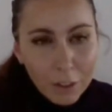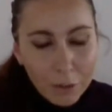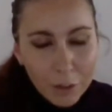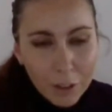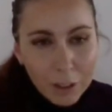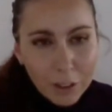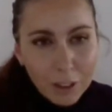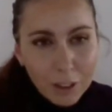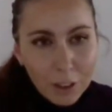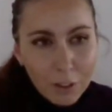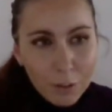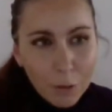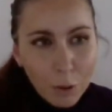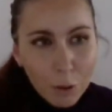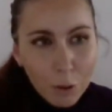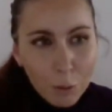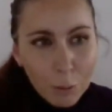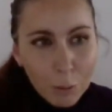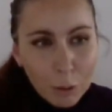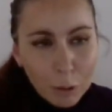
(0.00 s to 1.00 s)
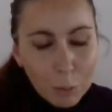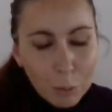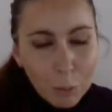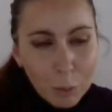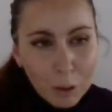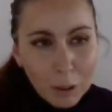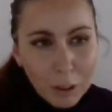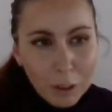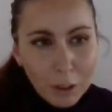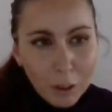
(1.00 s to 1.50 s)
The first and foremost
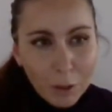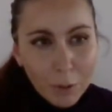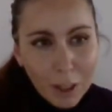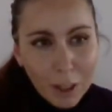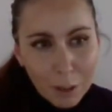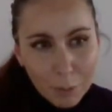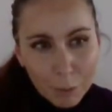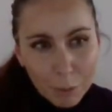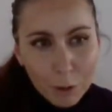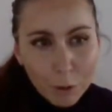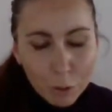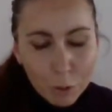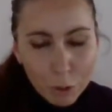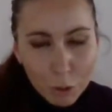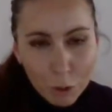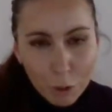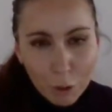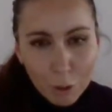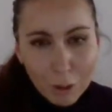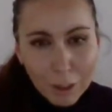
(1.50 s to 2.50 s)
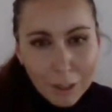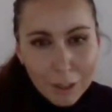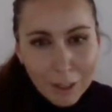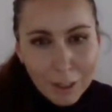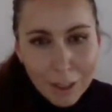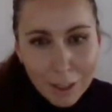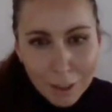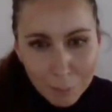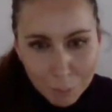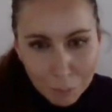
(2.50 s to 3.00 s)
policy of arms control
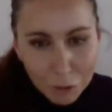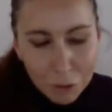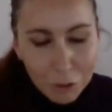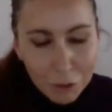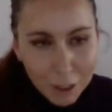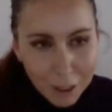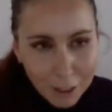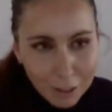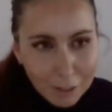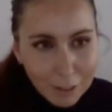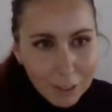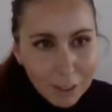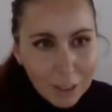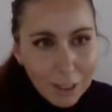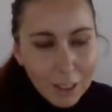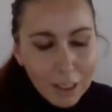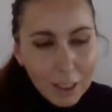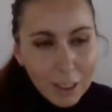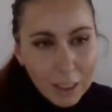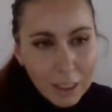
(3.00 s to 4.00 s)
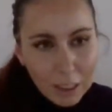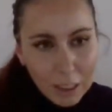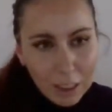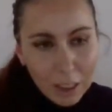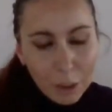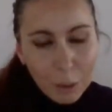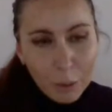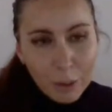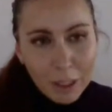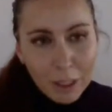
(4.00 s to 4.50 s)
and arms trade in
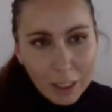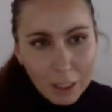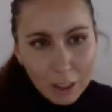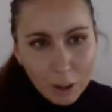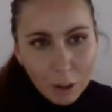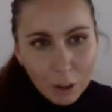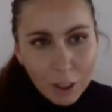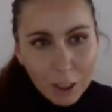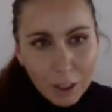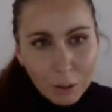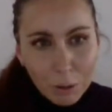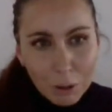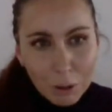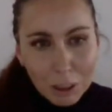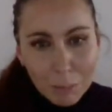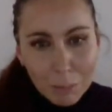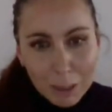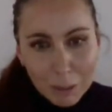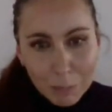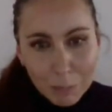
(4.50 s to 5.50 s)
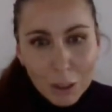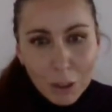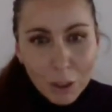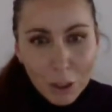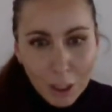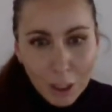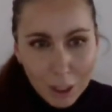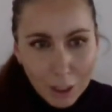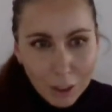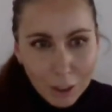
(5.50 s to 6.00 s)
EU and NATO countries must be
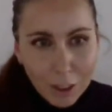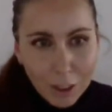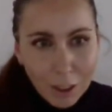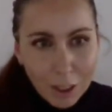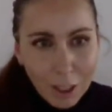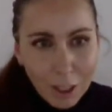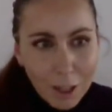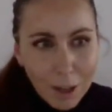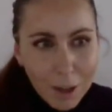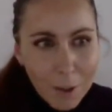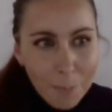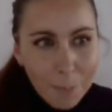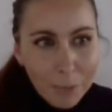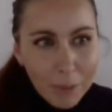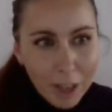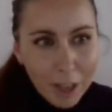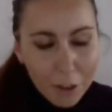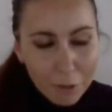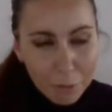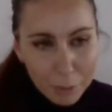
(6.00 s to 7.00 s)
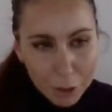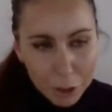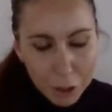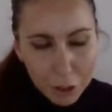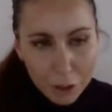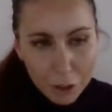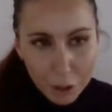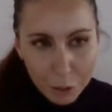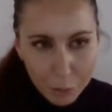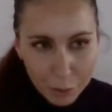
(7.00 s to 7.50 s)
changed. I have
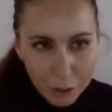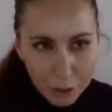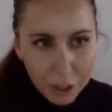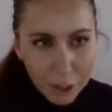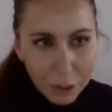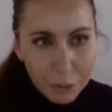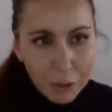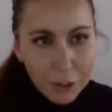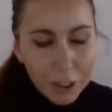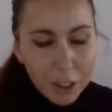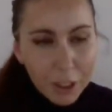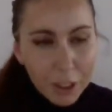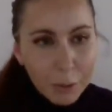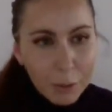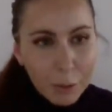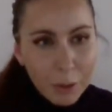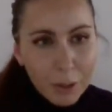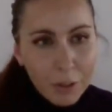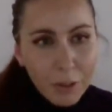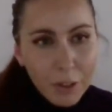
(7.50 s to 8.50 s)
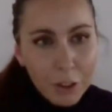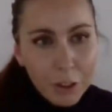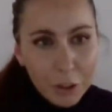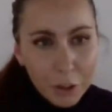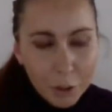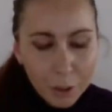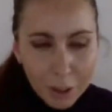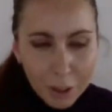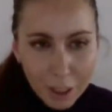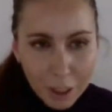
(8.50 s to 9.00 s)
mentioned the UN Security Council, and very
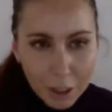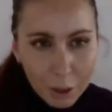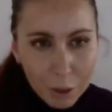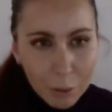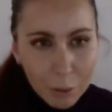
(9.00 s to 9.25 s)
shortly